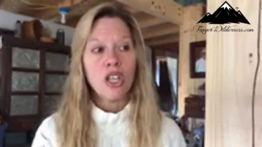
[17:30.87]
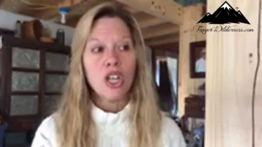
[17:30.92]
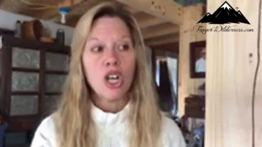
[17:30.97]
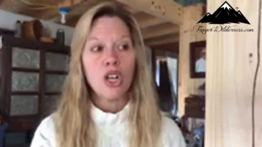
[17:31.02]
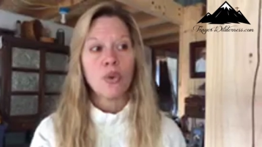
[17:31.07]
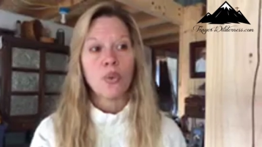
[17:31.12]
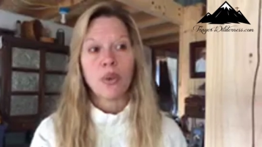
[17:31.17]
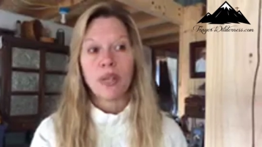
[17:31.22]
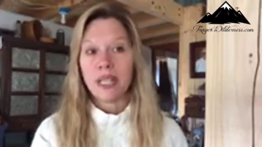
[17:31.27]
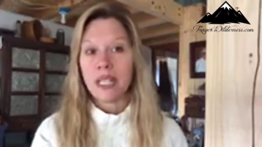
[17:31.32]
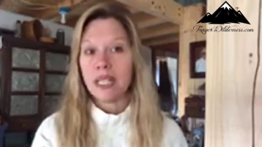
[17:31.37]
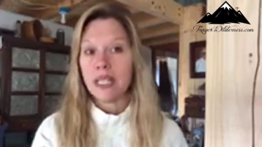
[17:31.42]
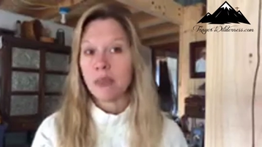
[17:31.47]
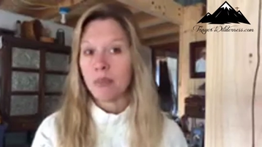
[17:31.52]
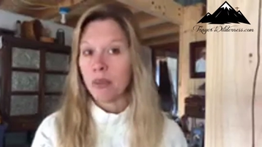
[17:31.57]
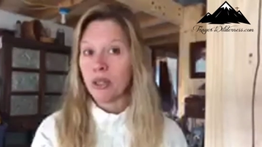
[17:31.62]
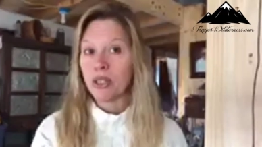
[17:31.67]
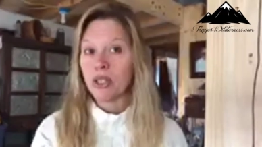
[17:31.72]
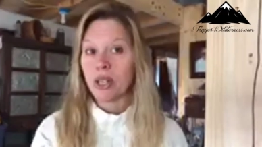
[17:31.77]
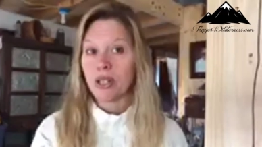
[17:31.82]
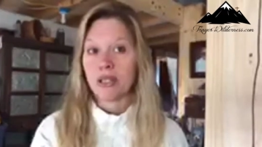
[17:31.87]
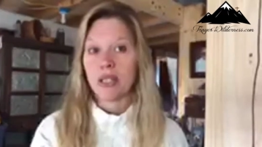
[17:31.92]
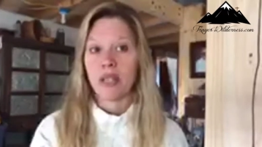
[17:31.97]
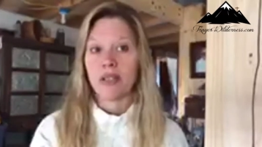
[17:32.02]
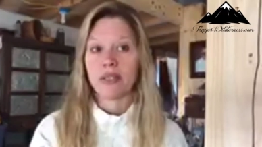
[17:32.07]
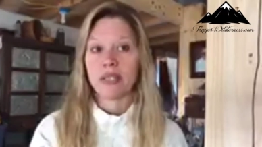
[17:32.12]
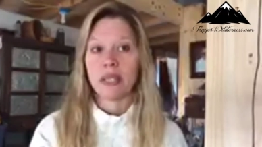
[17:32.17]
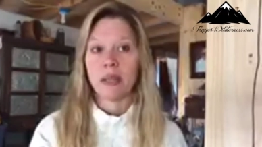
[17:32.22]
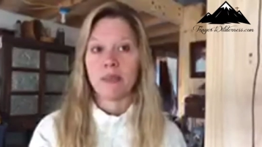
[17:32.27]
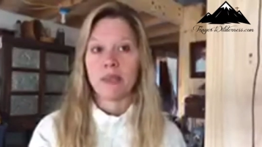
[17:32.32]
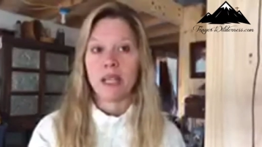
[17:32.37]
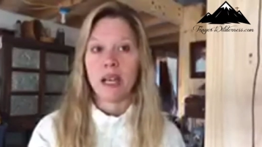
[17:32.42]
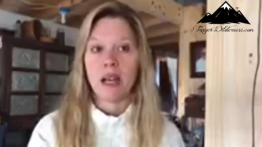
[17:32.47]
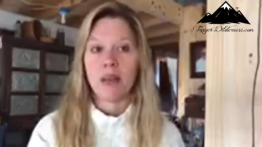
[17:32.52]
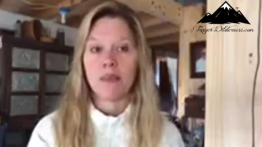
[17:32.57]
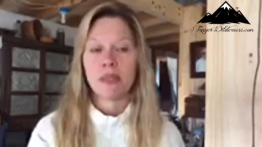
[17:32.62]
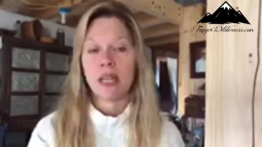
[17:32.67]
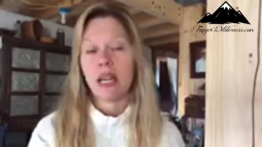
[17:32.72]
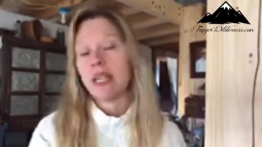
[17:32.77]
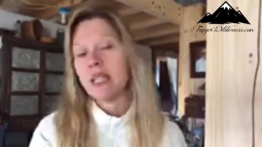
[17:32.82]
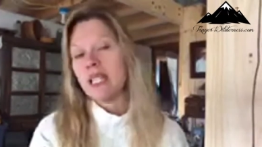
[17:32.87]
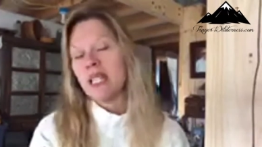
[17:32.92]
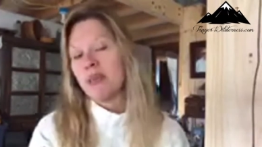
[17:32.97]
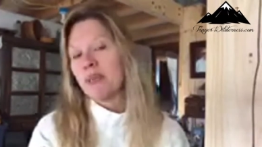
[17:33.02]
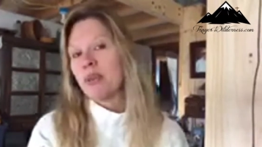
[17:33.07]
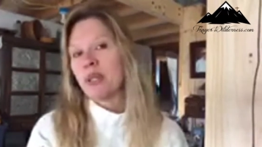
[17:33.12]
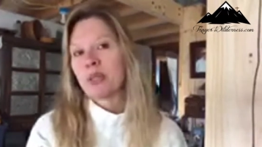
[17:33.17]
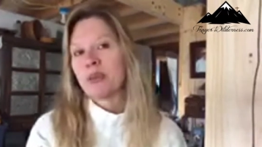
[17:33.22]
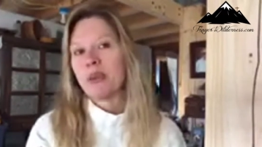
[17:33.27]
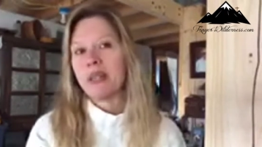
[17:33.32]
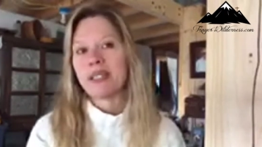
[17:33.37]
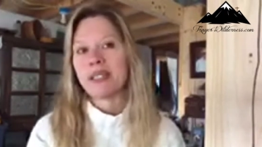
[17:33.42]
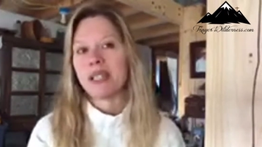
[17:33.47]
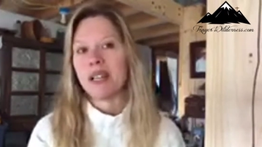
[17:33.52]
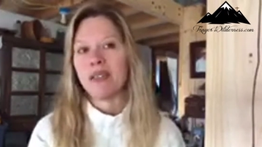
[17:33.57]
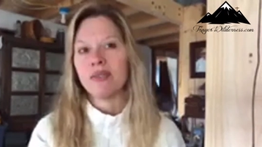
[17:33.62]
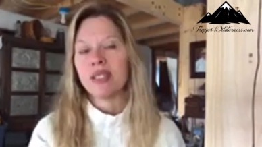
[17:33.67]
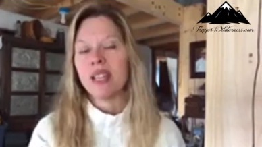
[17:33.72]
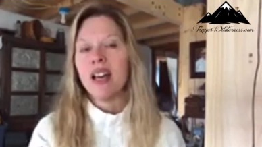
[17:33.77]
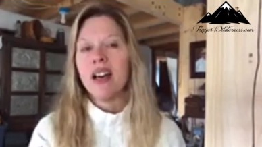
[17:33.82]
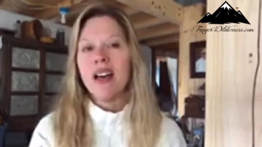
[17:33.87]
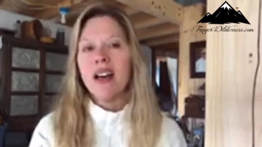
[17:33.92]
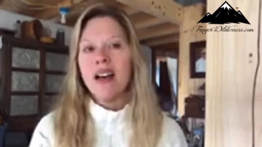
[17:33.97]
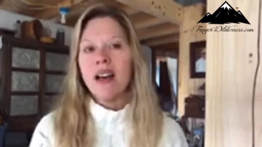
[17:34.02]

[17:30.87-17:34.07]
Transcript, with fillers: you know we need to push ourselves sometimes i need to push myself